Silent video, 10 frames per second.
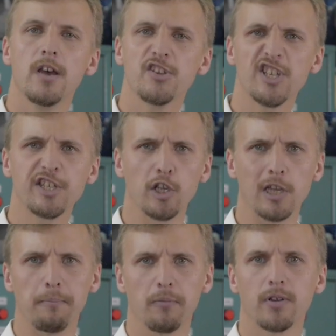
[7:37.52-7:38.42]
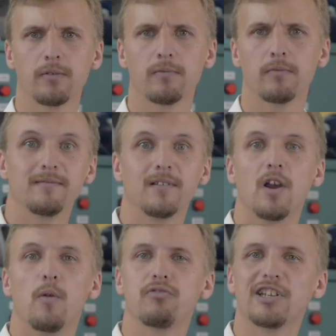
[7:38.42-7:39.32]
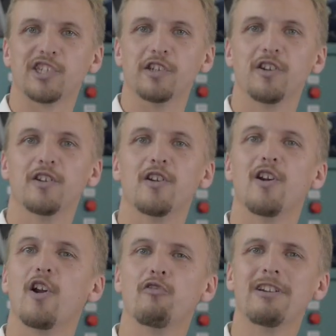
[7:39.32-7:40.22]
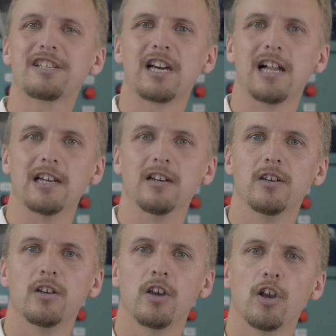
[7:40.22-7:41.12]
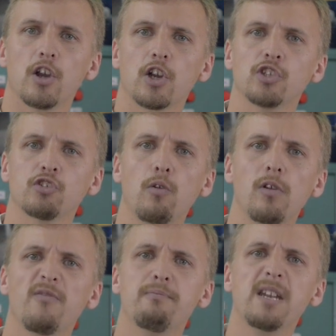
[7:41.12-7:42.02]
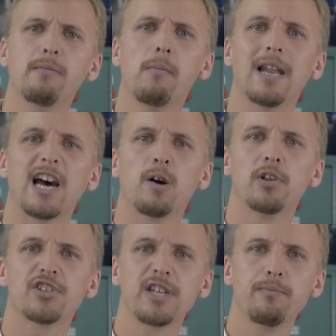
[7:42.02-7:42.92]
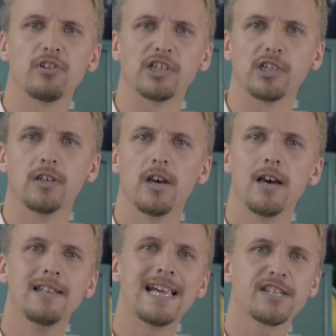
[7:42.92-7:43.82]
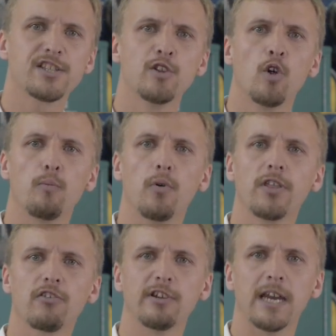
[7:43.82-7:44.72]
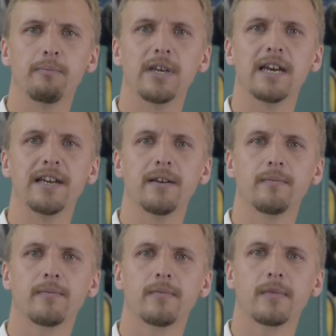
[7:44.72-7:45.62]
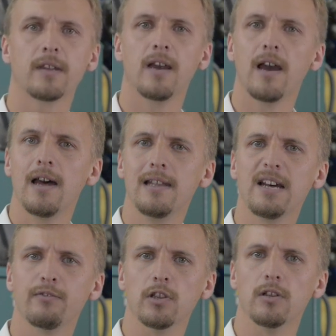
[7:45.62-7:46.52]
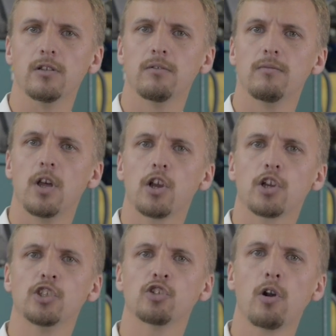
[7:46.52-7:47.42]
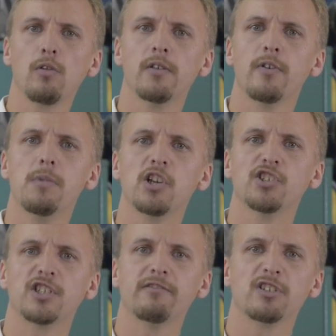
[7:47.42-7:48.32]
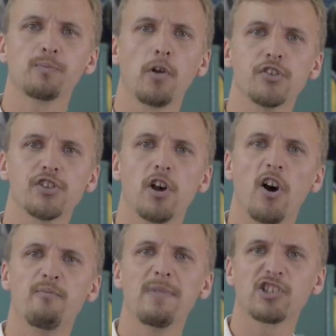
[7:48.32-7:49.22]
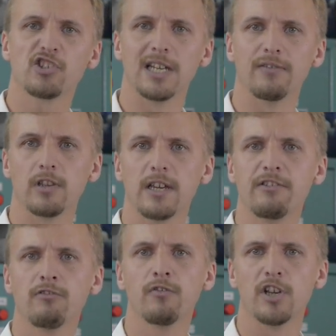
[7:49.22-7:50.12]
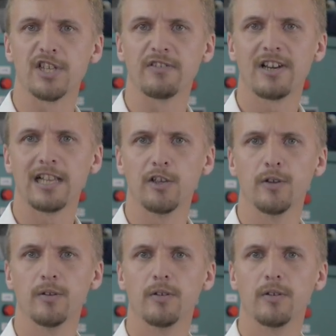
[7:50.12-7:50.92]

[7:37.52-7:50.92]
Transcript: Signal lamp. Pressure, red color. Control of minimum allowable steam pressure, less than 0.3 MPa. Level, control of emergency response of mixture level in reversing value.